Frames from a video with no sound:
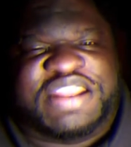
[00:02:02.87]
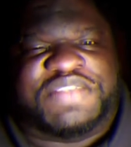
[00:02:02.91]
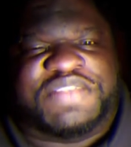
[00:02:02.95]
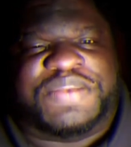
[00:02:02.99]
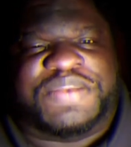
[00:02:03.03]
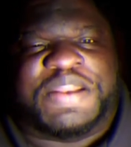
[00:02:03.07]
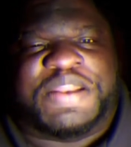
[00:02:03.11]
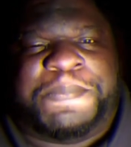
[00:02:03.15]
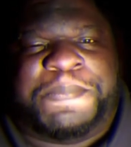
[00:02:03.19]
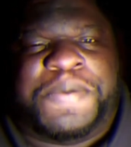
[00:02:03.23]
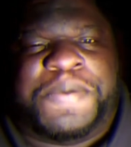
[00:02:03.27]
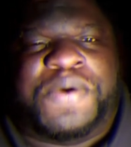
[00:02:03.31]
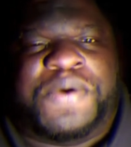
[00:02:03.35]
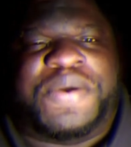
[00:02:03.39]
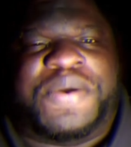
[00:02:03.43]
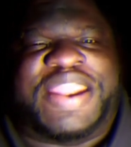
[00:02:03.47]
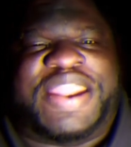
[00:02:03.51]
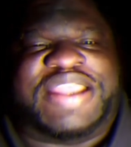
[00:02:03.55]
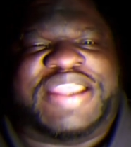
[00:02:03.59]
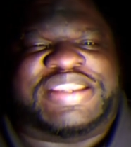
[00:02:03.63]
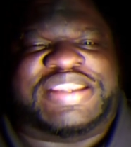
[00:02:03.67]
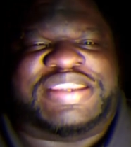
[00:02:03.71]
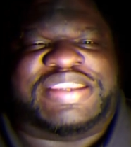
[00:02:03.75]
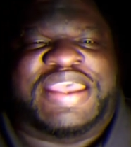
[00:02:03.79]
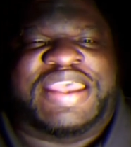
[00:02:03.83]
with the
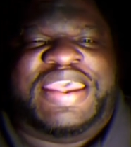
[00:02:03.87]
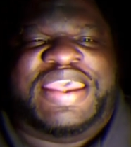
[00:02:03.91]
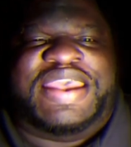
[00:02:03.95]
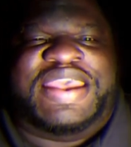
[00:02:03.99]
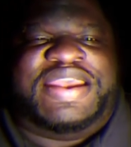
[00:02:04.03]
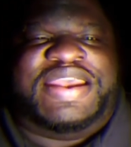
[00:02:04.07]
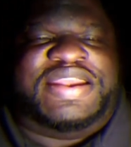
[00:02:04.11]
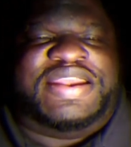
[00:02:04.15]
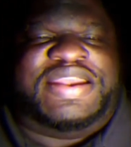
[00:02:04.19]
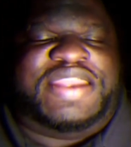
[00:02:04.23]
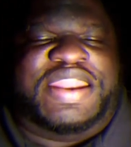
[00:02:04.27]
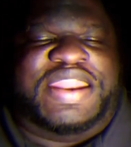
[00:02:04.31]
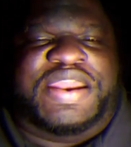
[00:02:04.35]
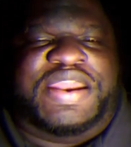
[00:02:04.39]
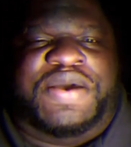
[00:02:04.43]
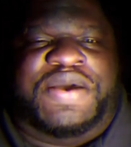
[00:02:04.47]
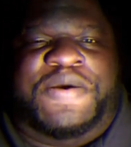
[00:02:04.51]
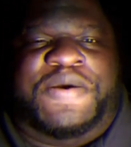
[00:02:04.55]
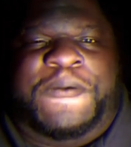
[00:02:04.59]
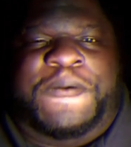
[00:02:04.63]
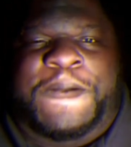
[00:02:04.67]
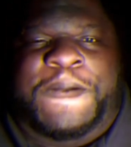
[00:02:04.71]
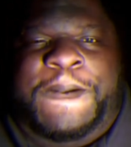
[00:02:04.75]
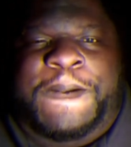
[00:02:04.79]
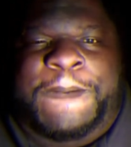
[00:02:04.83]
boys, you
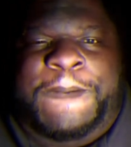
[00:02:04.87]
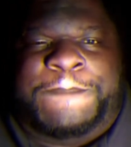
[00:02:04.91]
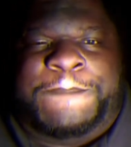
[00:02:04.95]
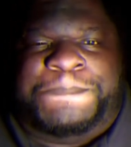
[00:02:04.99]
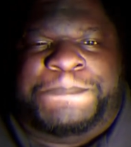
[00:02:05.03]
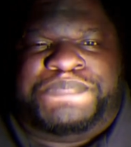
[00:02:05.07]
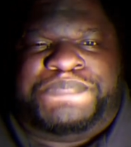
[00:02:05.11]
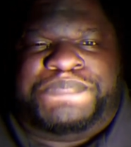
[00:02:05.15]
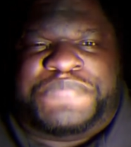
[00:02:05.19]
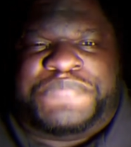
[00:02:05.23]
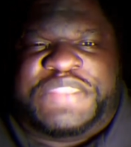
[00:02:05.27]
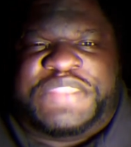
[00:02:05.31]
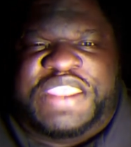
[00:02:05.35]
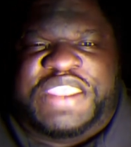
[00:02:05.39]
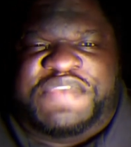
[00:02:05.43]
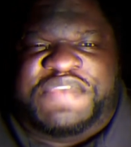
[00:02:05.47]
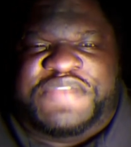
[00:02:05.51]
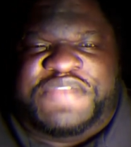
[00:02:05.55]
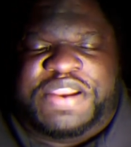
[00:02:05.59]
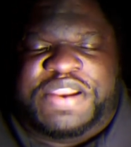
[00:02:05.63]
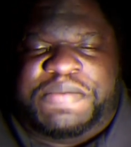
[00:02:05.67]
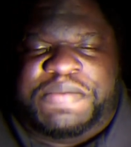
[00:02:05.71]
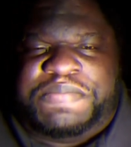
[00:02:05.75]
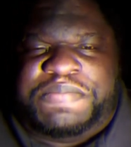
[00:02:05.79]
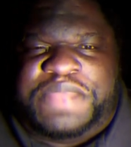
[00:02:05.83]
know,
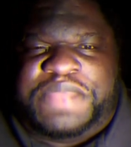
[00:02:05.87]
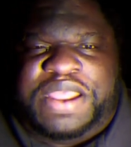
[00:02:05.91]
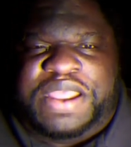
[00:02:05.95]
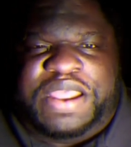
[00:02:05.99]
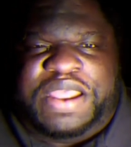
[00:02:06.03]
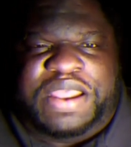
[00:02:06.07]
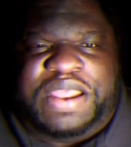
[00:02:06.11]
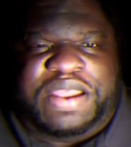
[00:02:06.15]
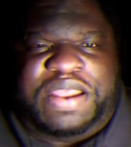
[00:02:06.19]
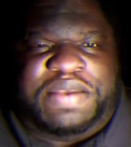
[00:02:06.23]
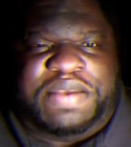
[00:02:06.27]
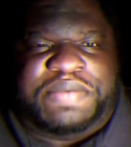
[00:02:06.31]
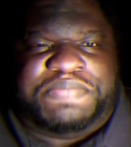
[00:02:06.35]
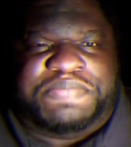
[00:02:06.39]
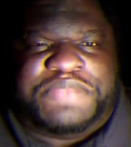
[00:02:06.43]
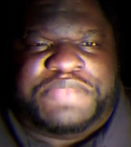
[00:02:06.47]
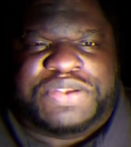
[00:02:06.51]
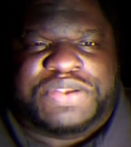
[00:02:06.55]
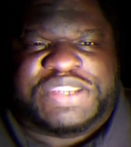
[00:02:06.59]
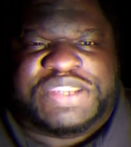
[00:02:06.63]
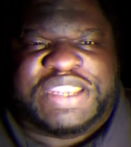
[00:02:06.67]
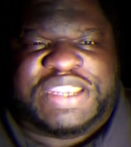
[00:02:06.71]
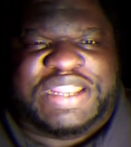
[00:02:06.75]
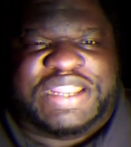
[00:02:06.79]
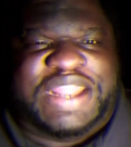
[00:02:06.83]
giving them
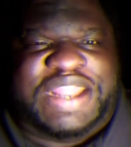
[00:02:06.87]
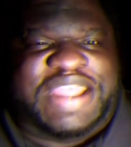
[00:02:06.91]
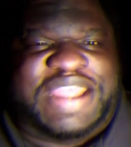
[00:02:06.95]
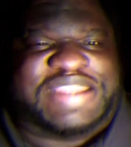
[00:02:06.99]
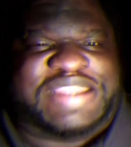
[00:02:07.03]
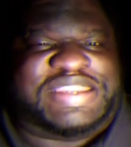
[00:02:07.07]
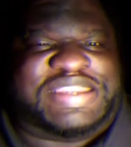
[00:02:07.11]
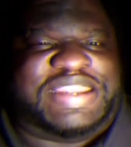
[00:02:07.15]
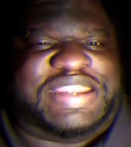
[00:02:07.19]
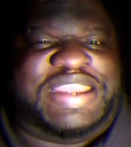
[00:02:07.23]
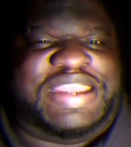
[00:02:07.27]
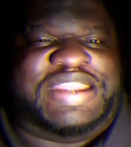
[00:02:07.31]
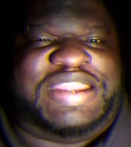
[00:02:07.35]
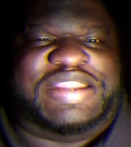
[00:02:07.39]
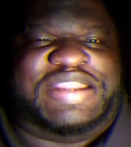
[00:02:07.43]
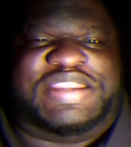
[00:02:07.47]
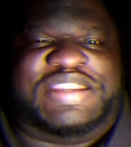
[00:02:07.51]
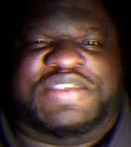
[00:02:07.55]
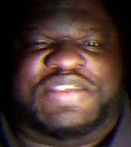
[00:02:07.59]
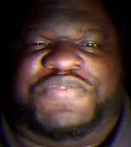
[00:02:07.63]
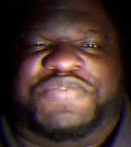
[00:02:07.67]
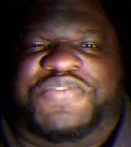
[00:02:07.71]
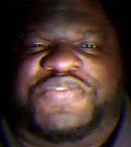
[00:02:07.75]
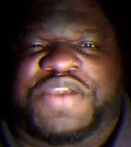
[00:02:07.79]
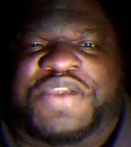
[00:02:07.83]
music
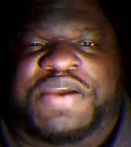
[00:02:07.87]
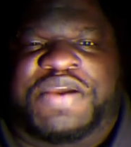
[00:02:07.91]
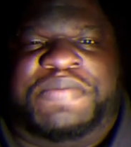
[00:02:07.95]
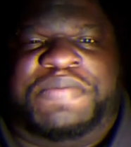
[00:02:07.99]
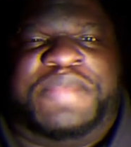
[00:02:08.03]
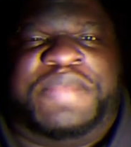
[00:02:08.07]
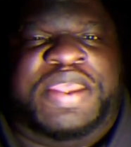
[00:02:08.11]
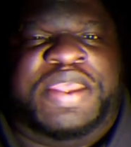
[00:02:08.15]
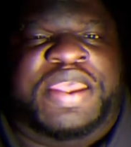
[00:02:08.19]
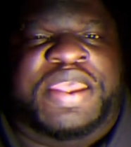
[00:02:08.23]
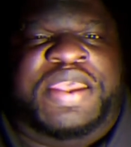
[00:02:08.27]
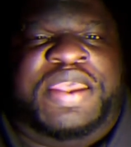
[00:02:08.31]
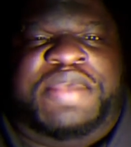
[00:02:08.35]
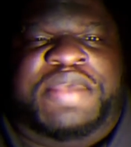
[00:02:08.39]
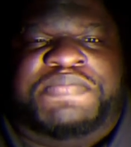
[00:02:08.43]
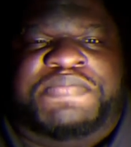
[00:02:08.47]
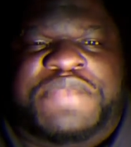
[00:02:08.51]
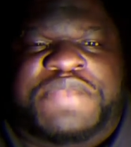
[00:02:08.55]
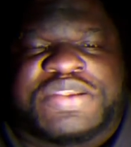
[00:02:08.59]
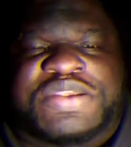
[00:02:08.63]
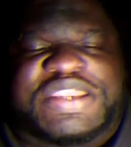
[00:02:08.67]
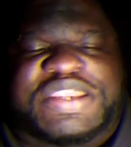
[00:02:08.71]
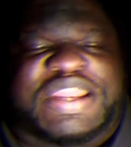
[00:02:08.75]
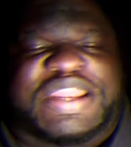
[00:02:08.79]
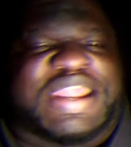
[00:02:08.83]
lessons, from
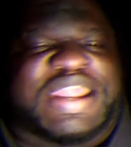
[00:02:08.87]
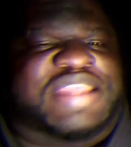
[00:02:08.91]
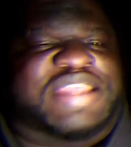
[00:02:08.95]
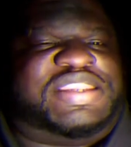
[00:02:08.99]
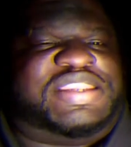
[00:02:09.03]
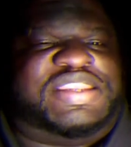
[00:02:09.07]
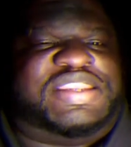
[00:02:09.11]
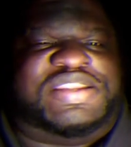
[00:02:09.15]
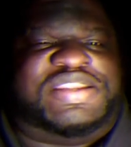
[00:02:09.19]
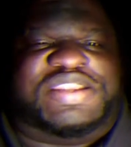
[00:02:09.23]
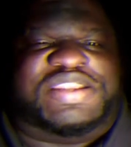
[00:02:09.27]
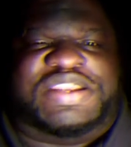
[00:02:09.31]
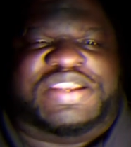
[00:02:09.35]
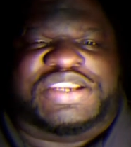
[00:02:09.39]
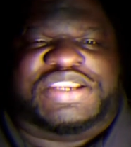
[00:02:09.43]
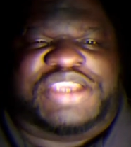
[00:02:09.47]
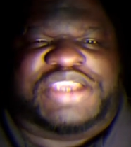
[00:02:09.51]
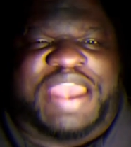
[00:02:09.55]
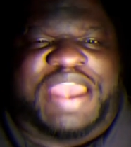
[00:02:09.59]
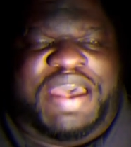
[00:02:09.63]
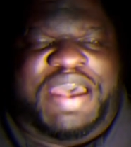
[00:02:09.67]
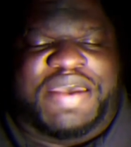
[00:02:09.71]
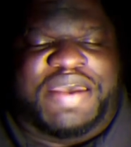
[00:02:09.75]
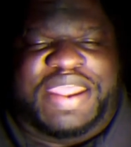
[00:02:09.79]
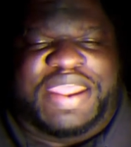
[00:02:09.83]
music lessons to
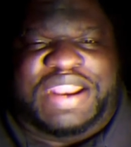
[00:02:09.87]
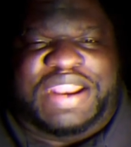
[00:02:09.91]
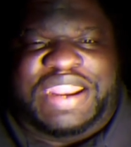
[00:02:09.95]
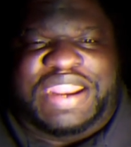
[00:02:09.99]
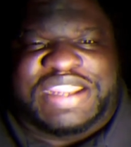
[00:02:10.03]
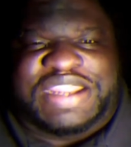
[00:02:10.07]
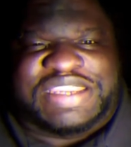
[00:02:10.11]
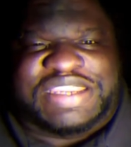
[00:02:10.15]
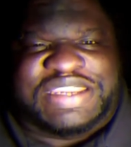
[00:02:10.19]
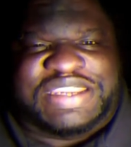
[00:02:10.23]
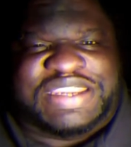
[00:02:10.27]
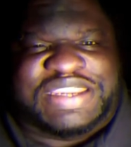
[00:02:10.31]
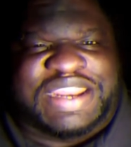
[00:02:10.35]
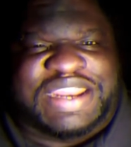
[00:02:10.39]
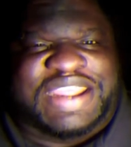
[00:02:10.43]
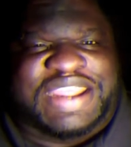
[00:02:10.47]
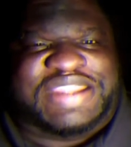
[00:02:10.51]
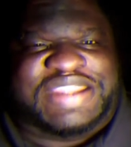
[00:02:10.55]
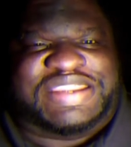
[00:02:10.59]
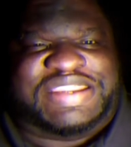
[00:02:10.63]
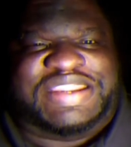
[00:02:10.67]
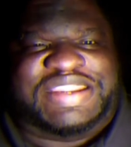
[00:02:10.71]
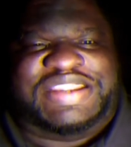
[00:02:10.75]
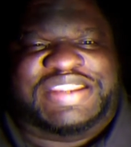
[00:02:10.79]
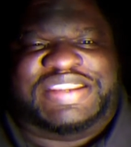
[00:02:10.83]
child adolescence
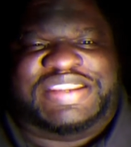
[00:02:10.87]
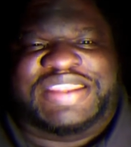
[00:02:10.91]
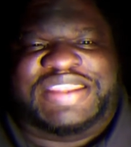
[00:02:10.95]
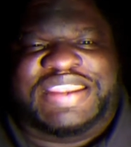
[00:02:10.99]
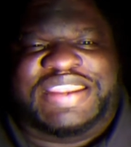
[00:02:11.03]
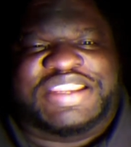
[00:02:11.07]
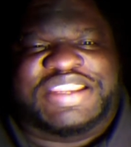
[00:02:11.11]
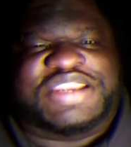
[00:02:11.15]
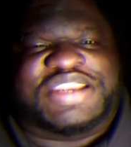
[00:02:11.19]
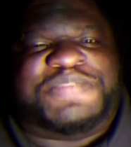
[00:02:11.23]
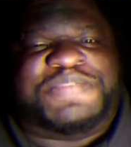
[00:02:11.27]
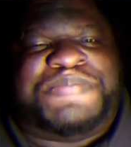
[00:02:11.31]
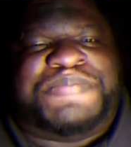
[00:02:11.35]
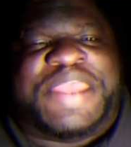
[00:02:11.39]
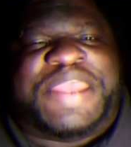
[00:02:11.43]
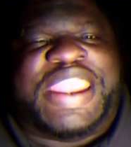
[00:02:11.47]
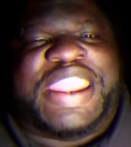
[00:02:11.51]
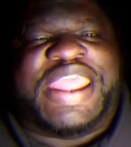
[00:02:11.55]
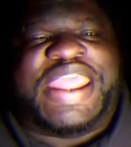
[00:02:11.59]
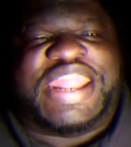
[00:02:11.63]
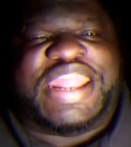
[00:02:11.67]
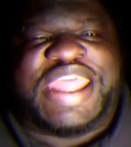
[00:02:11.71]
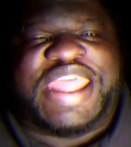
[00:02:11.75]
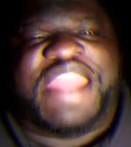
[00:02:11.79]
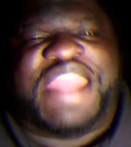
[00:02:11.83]
lessons, and just
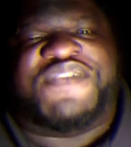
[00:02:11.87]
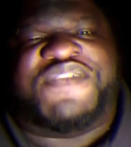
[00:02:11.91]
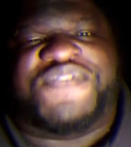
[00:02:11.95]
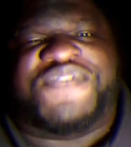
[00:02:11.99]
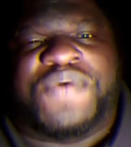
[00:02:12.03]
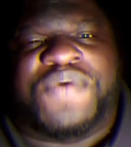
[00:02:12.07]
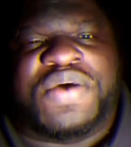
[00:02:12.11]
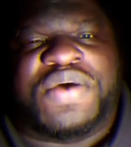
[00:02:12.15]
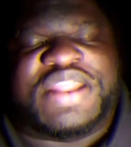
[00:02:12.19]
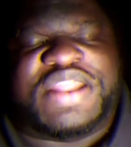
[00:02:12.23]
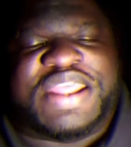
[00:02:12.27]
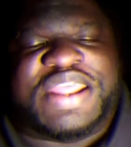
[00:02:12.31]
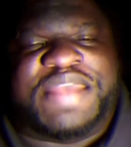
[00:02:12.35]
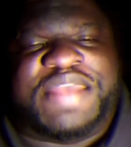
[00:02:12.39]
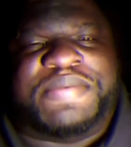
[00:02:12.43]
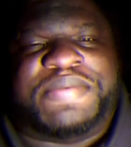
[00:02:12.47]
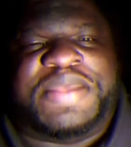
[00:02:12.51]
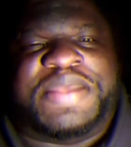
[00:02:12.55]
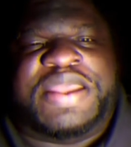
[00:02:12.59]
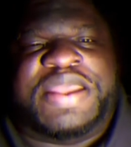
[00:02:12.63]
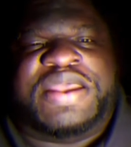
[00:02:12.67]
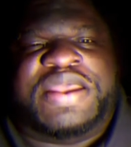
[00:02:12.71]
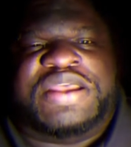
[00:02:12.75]
being there for them,